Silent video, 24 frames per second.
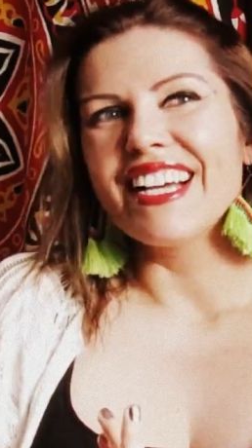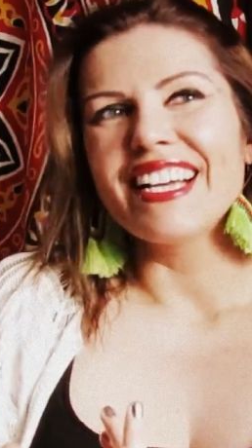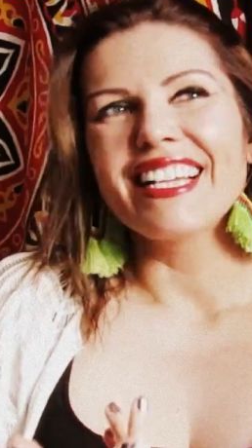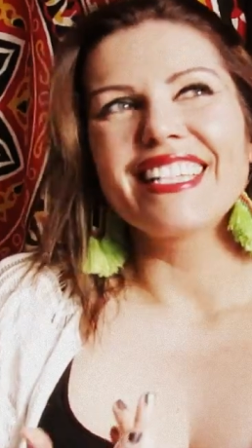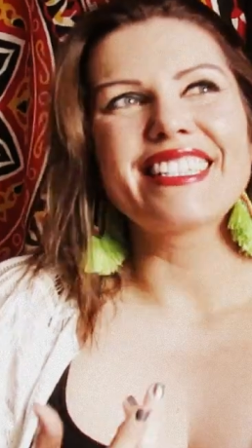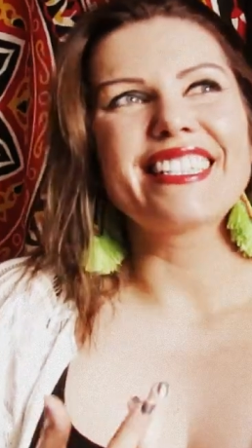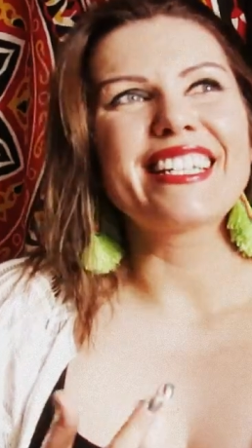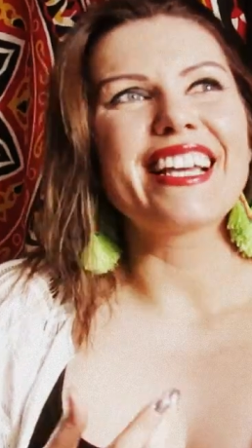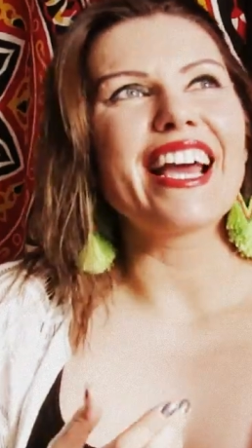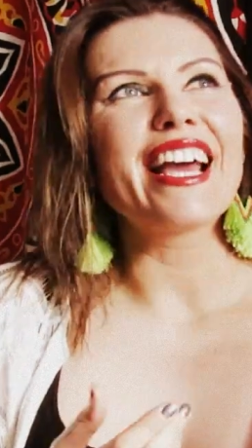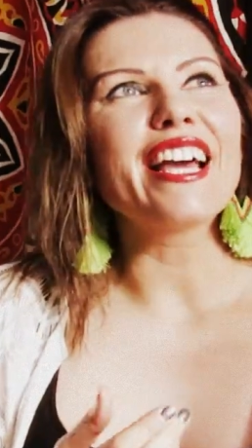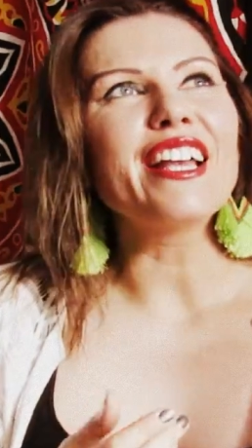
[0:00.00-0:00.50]

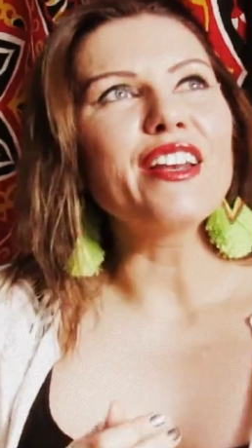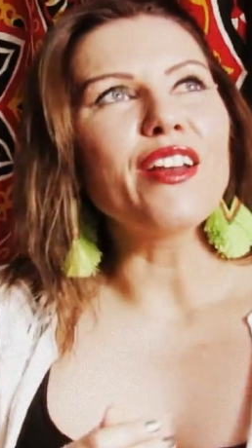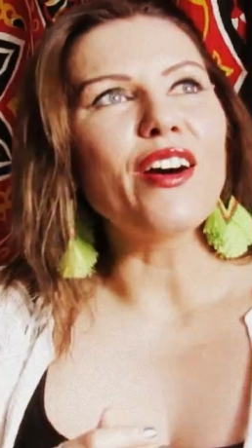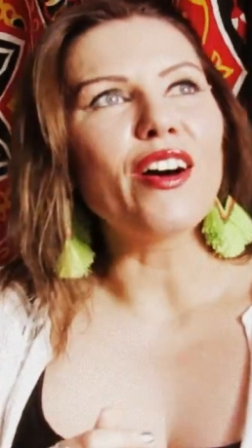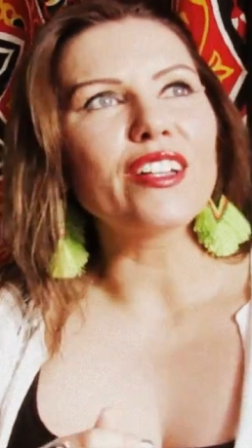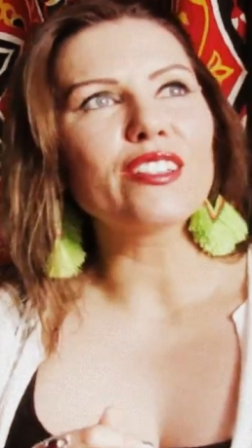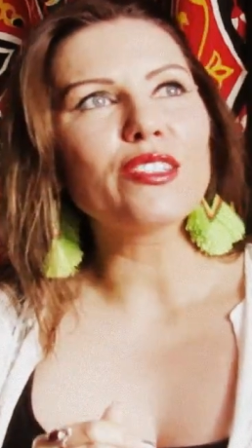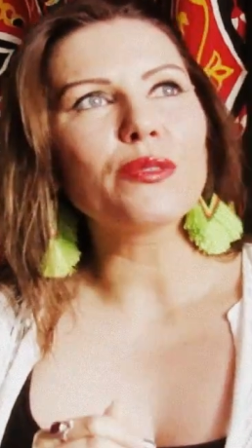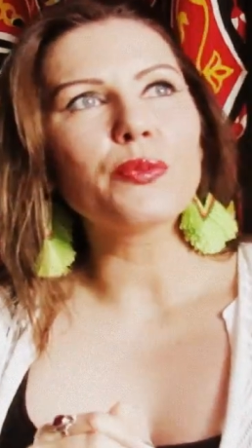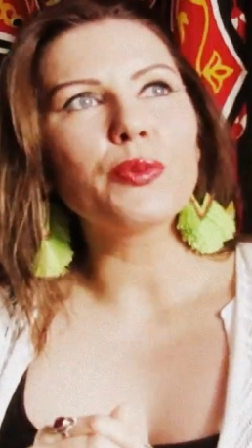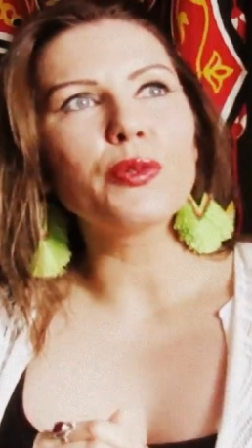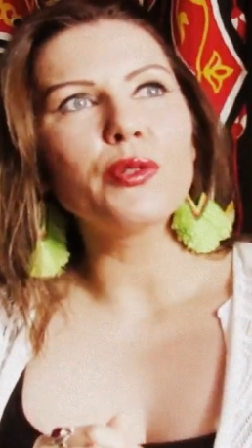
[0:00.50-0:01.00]
it
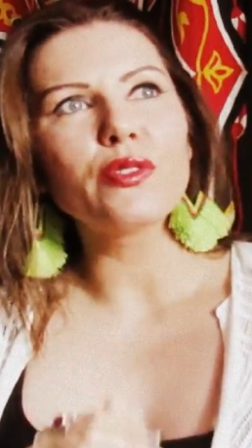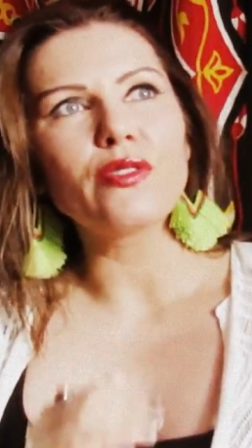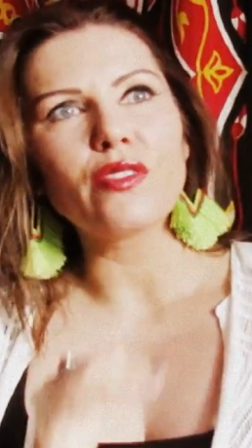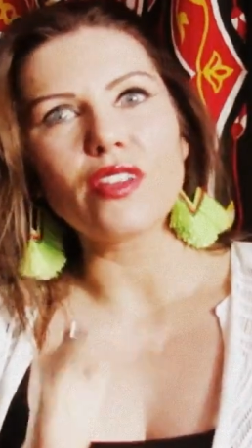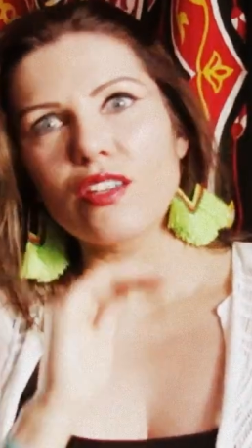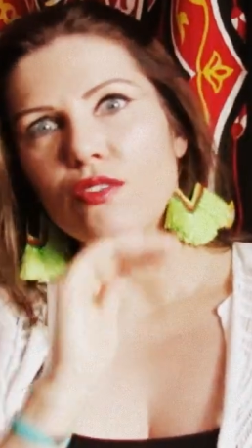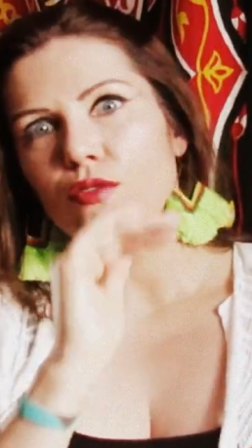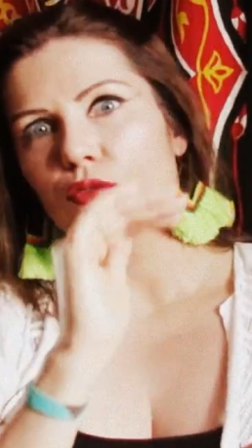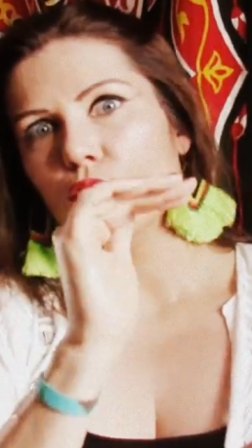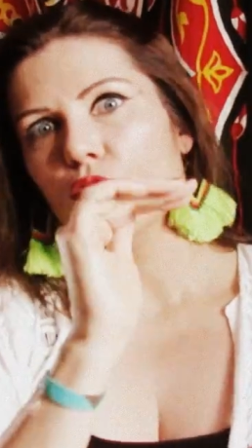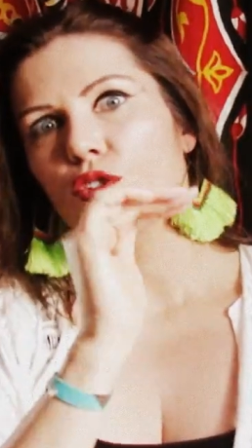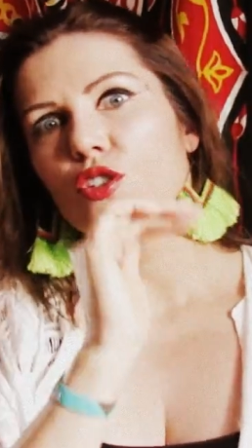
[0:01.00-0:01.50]
cannot be put
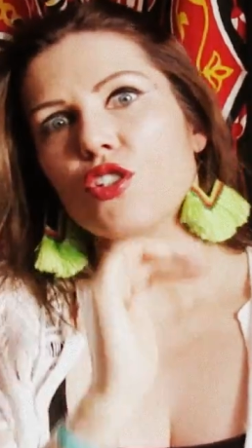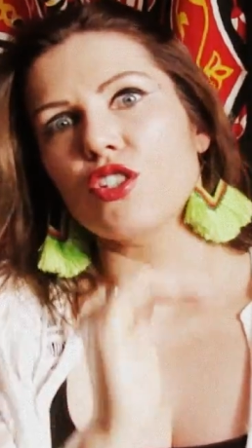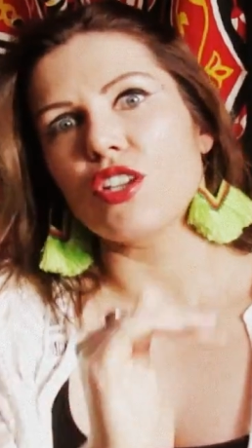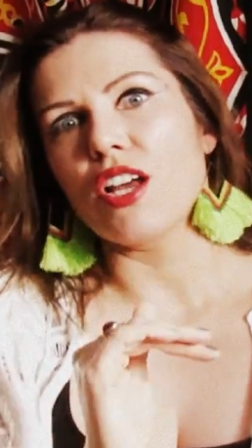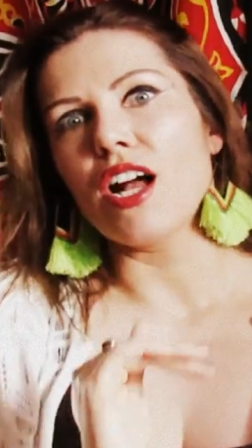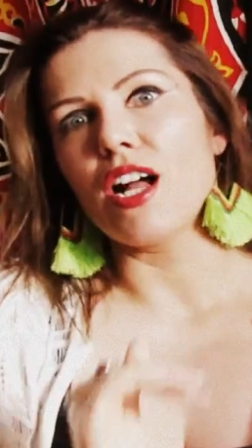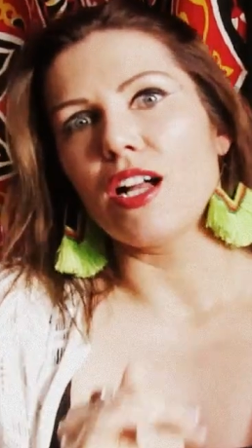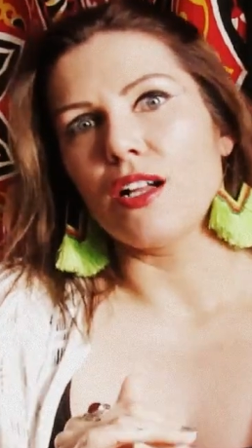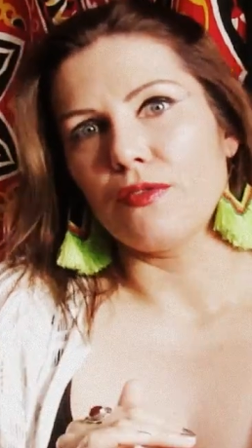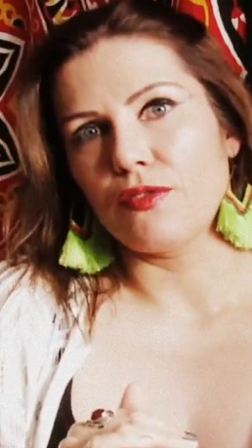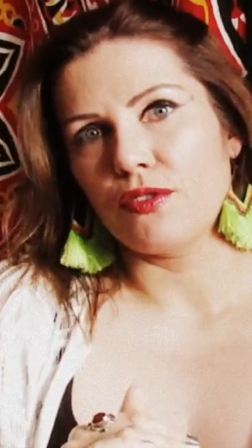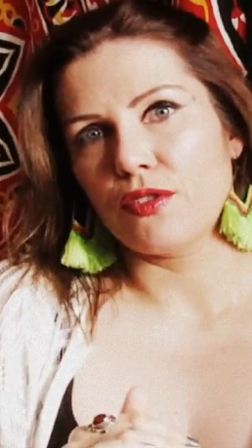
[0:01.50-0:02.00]
into
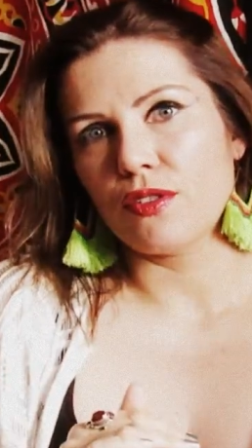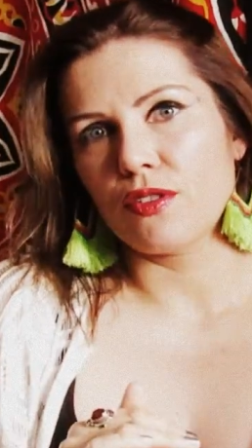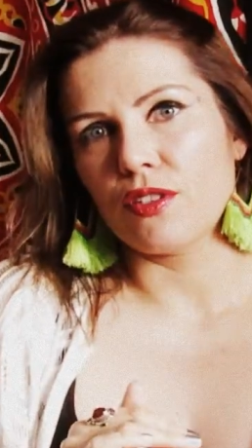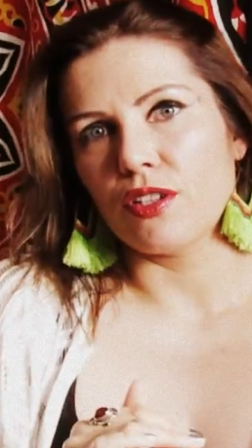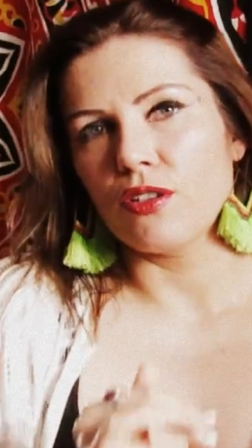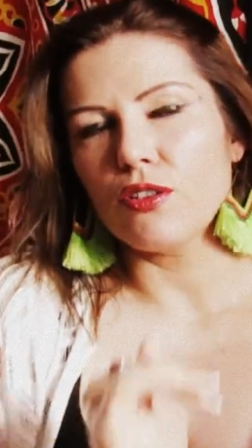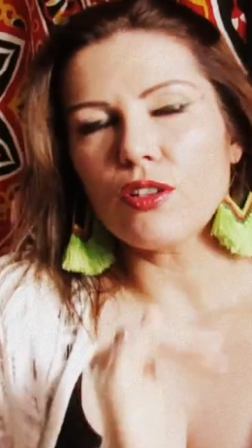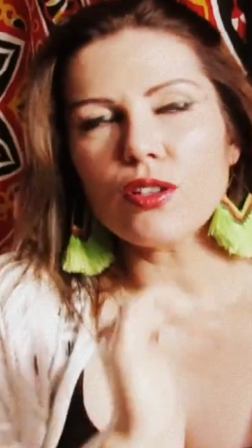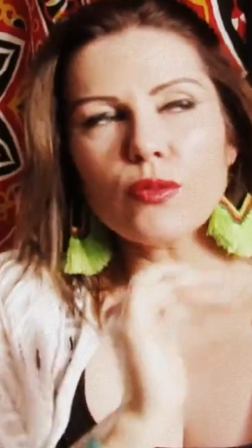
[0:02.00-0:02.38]
shelves